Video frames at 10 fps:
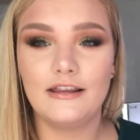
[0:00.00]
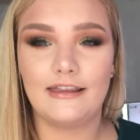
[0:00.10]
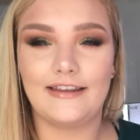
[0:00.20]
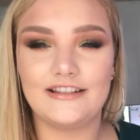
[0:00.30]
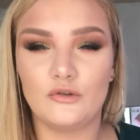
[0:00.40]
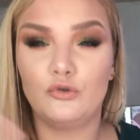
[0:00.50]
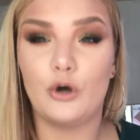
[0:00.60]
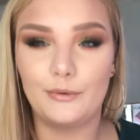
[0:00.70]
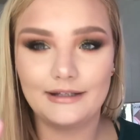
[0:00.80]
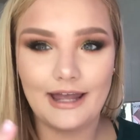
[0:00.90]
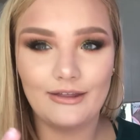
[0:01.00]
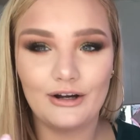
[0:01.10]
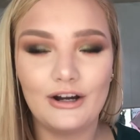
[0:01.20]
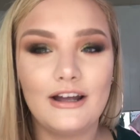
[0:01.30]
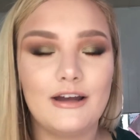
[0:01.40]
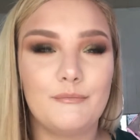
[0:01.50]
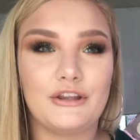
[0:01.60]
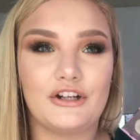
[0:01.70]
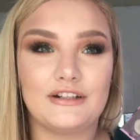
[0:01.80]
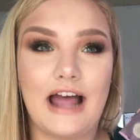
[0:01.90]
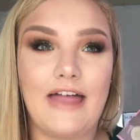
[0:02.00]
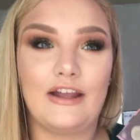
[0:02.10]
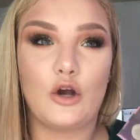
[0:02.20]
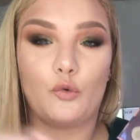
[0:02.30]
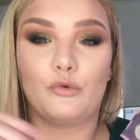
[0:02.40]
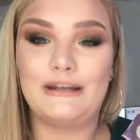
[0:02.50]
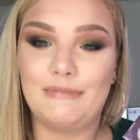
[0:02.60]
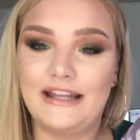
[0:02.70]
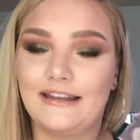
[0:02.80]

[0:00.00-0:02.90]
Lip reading: that they still go together, but they're not like repeat.